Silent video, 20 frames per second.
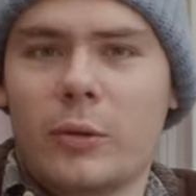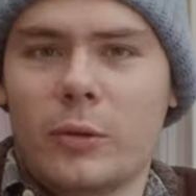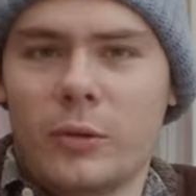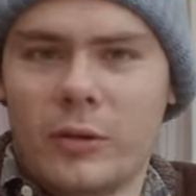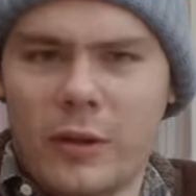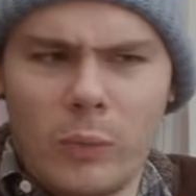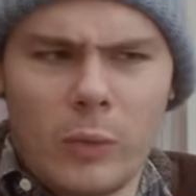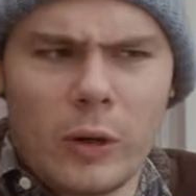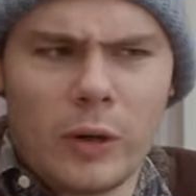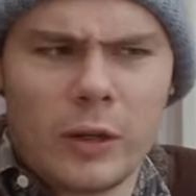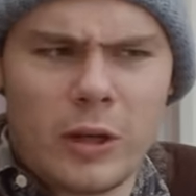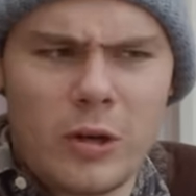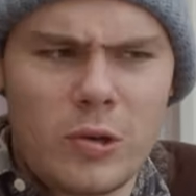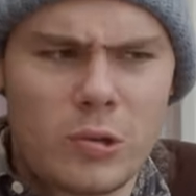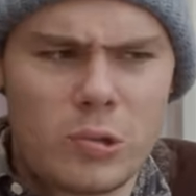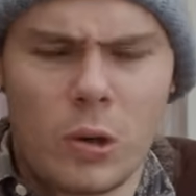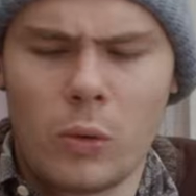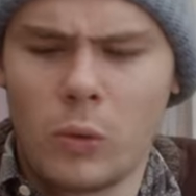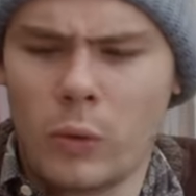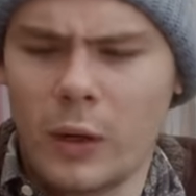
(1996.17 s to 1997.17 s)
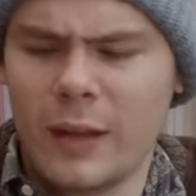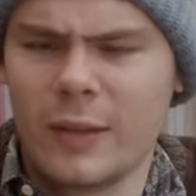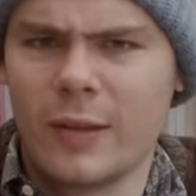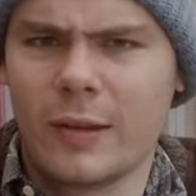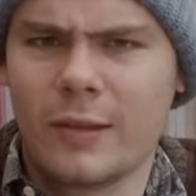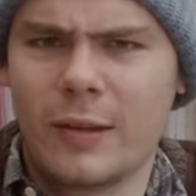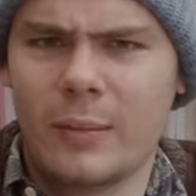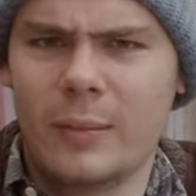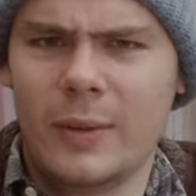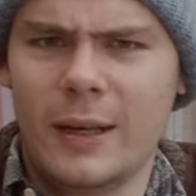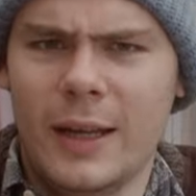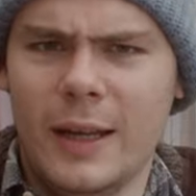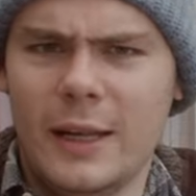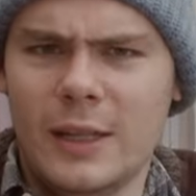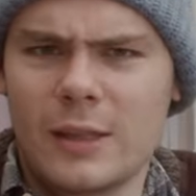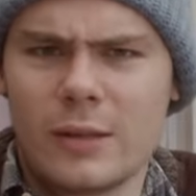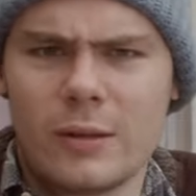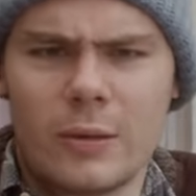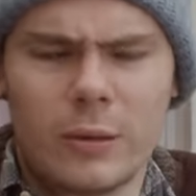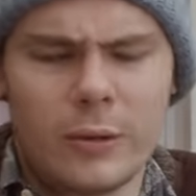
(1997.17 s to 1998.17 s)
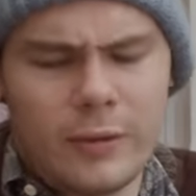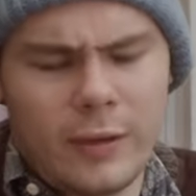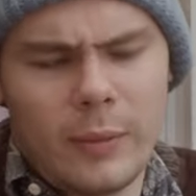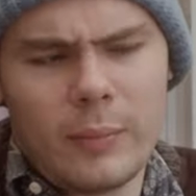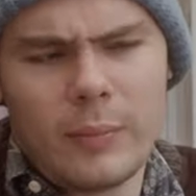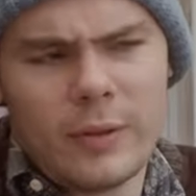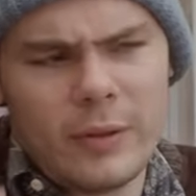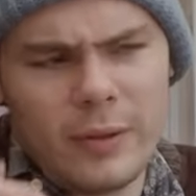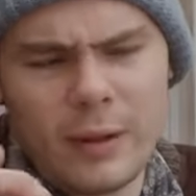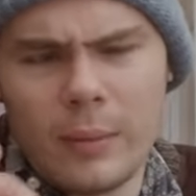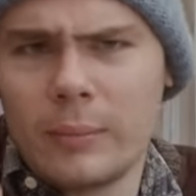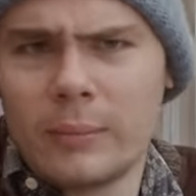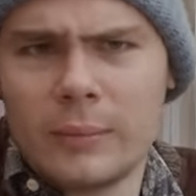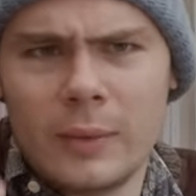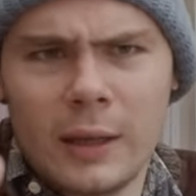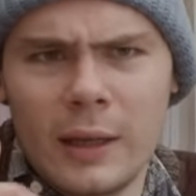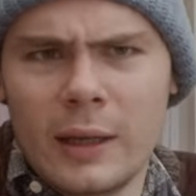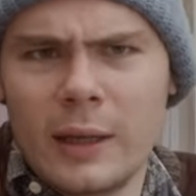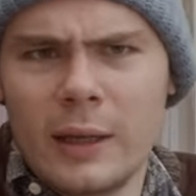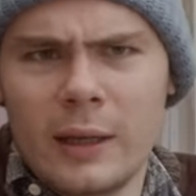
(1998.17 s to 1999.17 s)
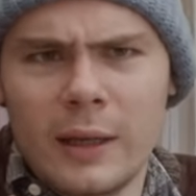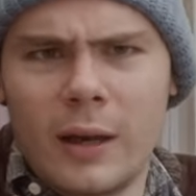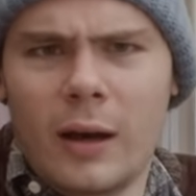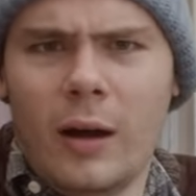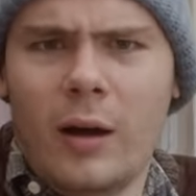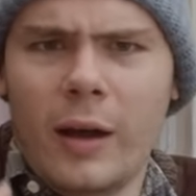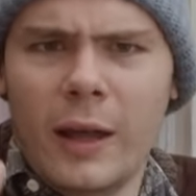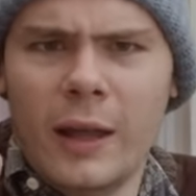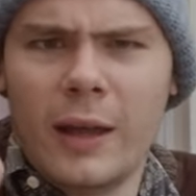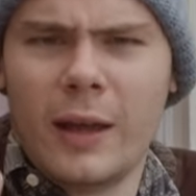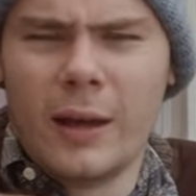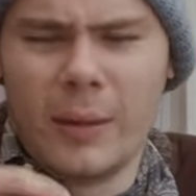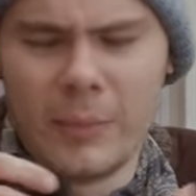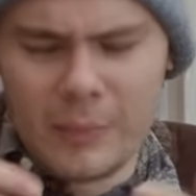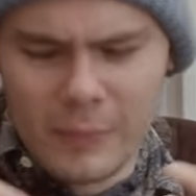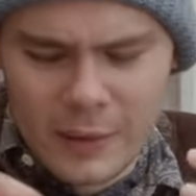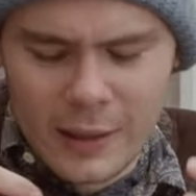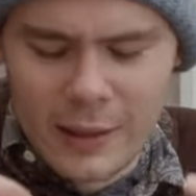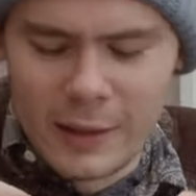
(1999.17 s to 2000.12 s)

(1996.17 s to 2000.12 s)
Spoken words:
or someone controlling the simulation, or some higher,